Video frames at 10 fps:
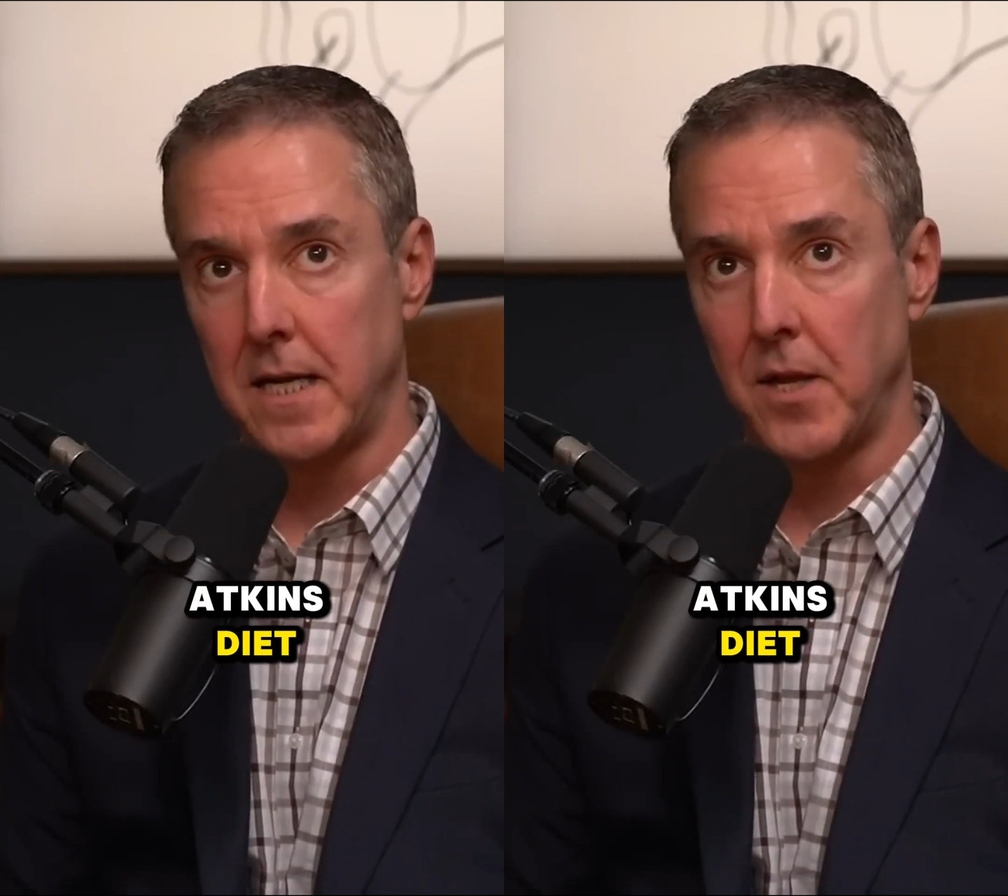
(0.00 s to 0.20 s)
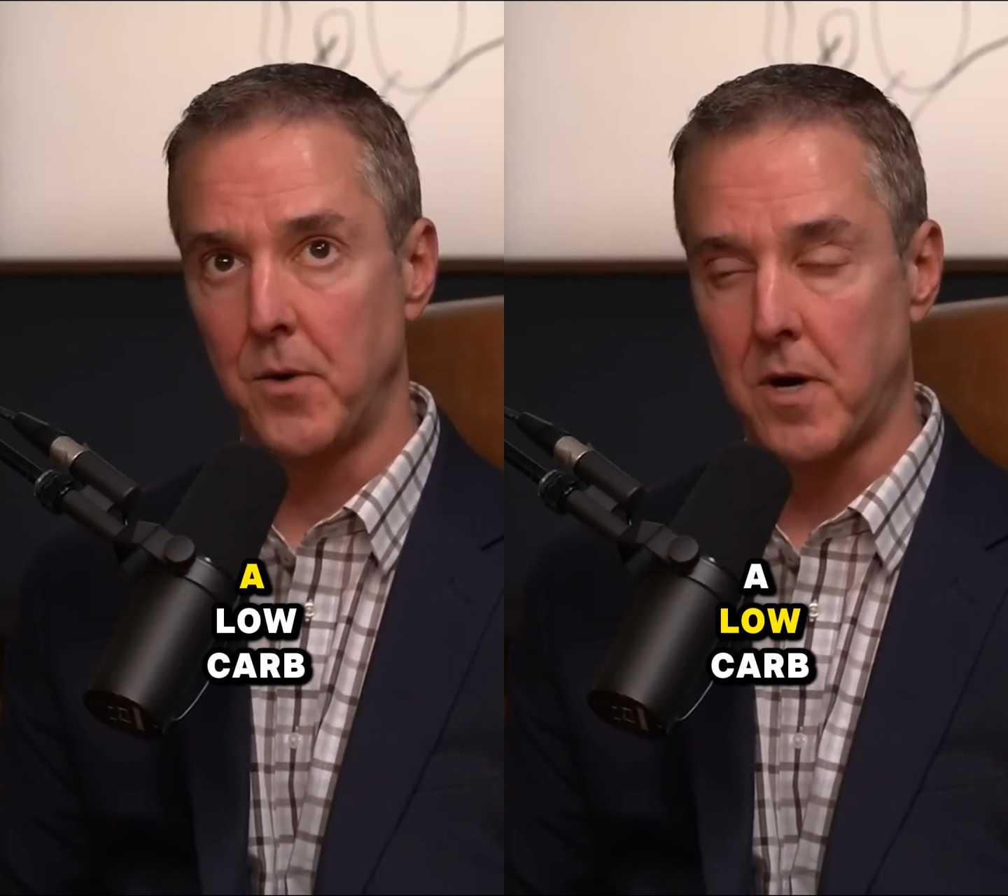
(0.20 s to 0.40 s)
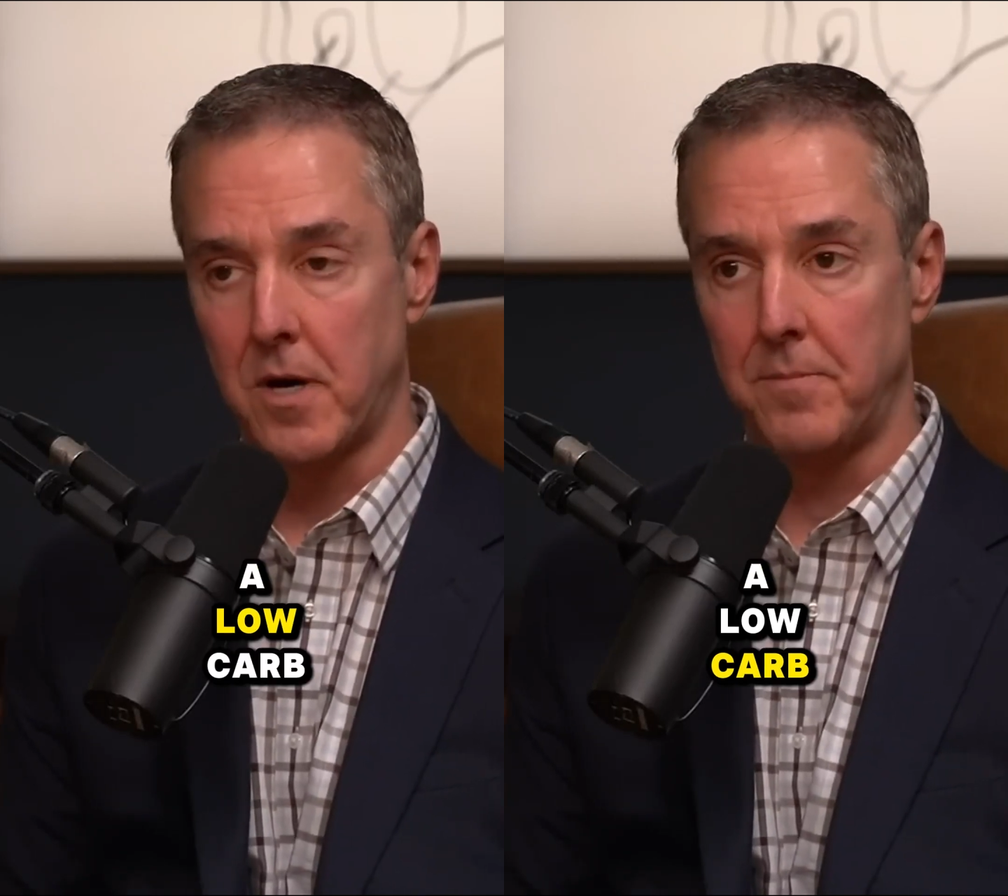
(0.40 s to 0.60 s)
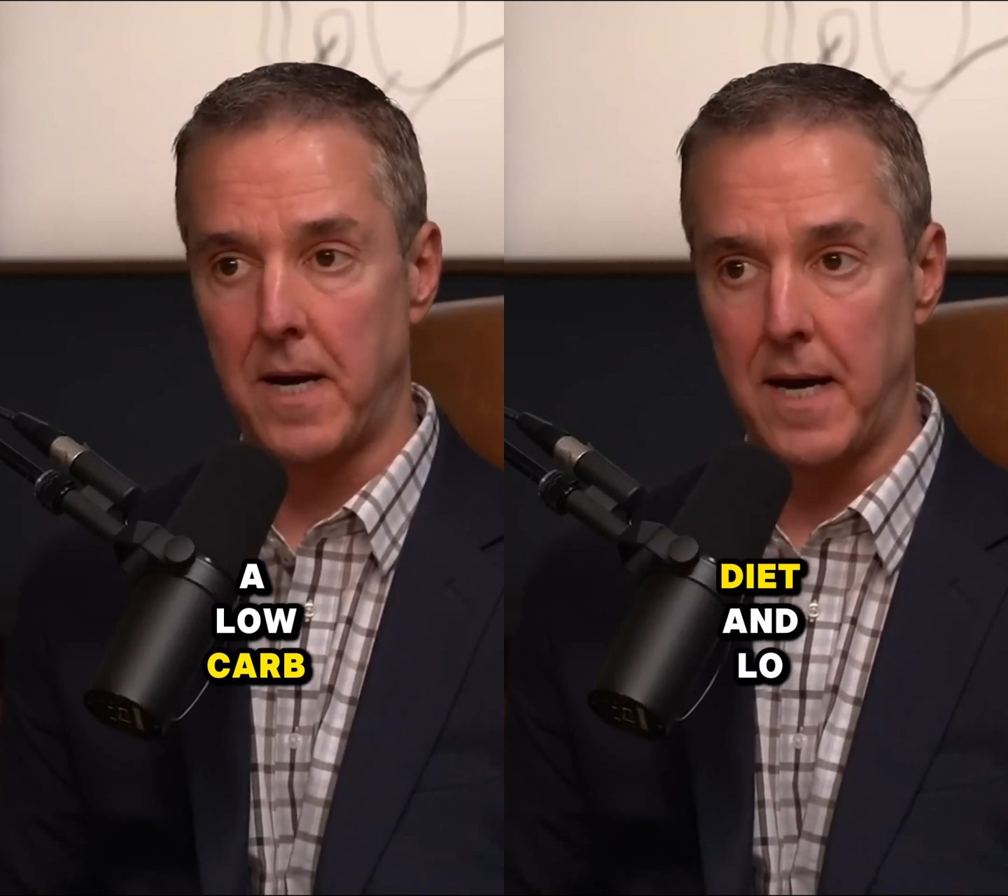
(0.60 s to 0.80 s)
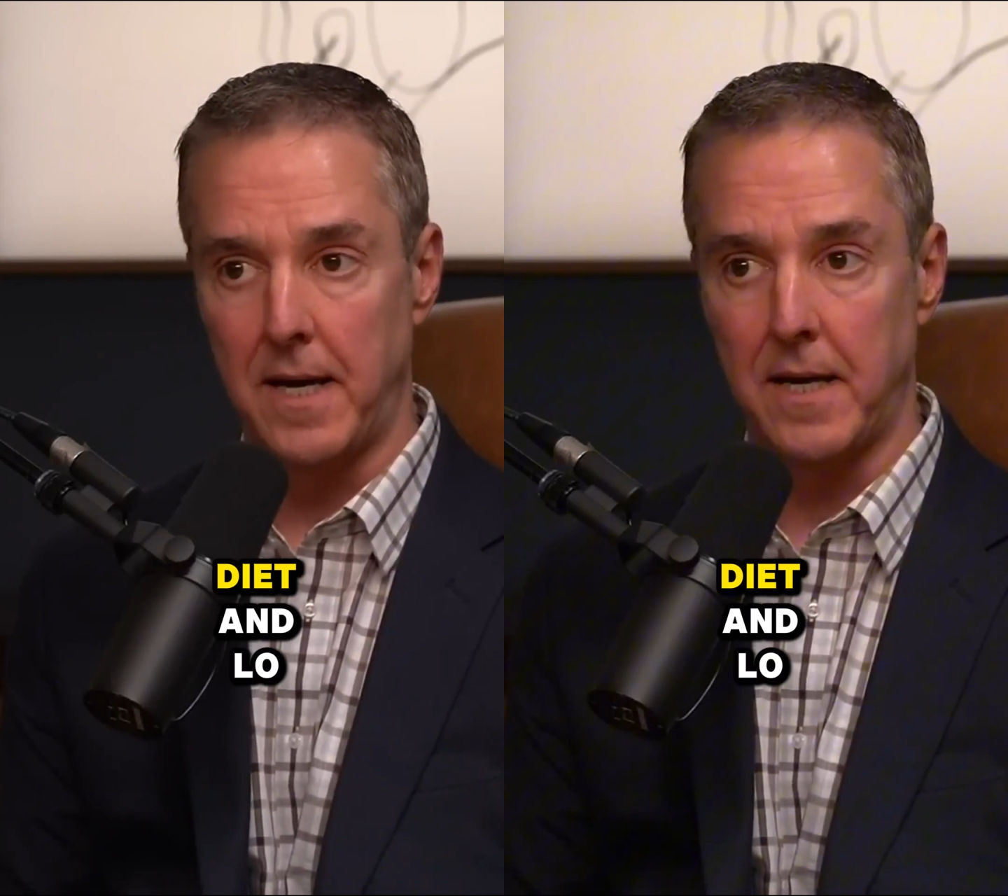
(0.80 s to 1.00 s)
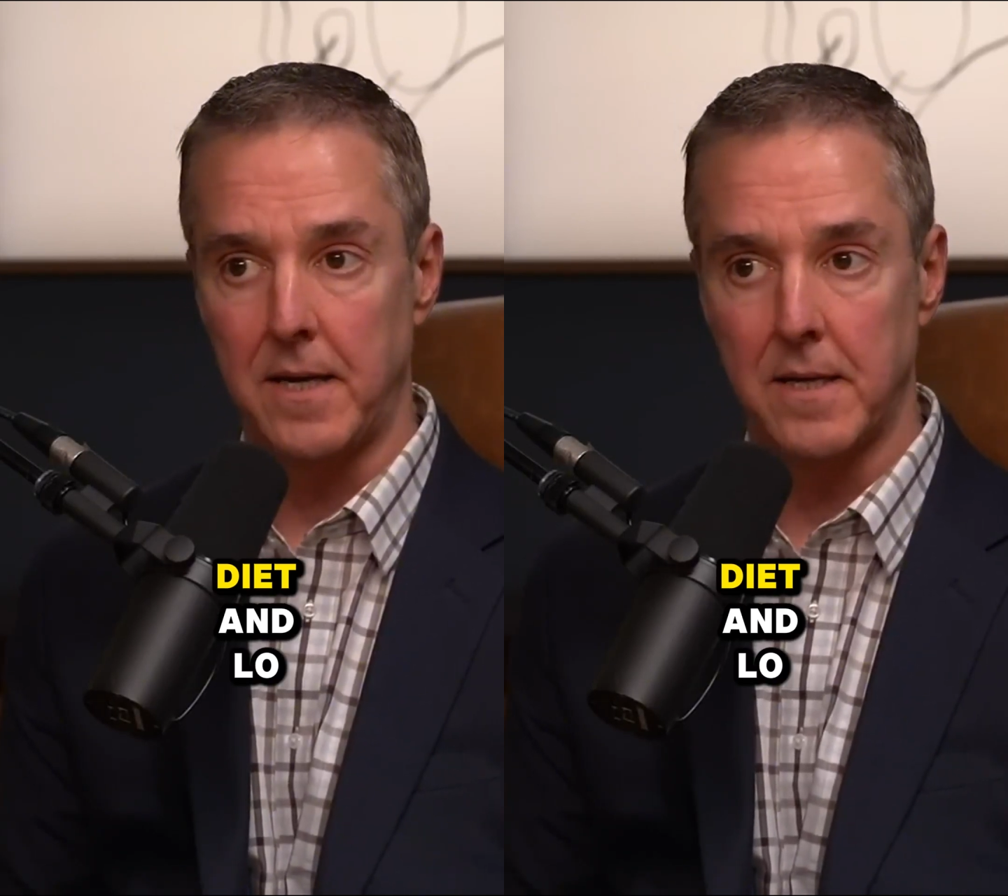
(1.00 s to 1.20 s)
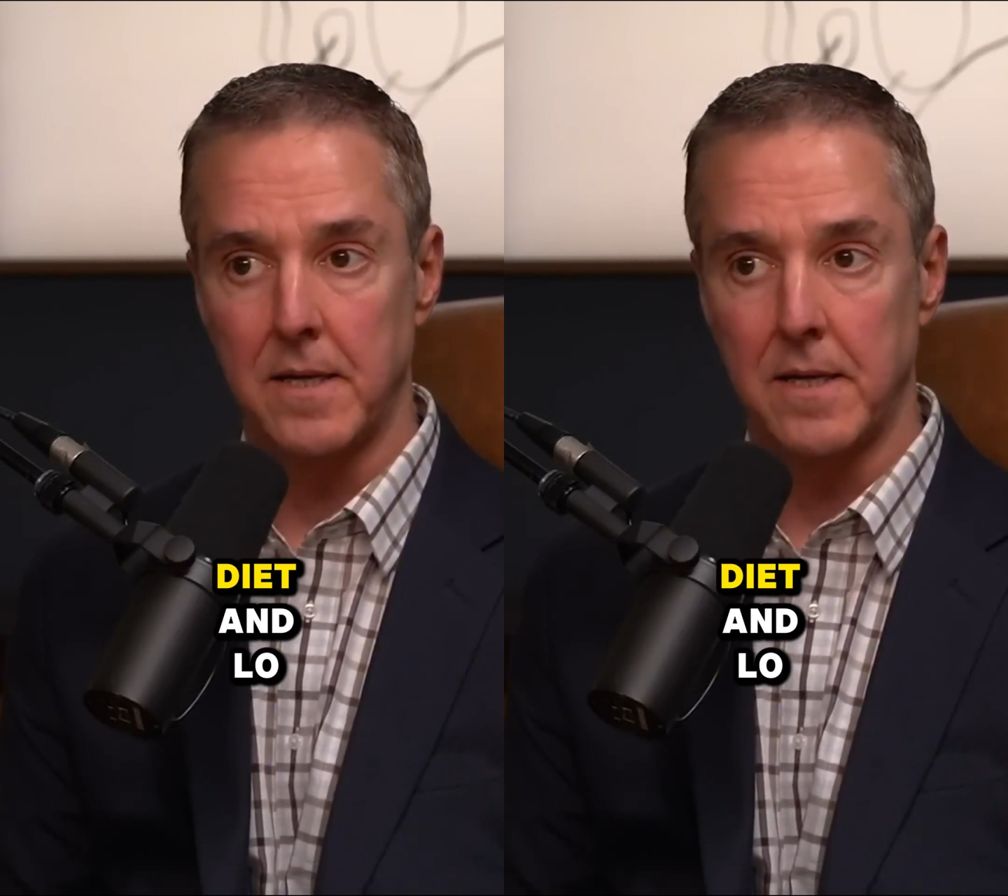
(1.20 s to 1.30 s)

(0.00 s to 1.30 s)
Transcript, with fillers: low-carb diet.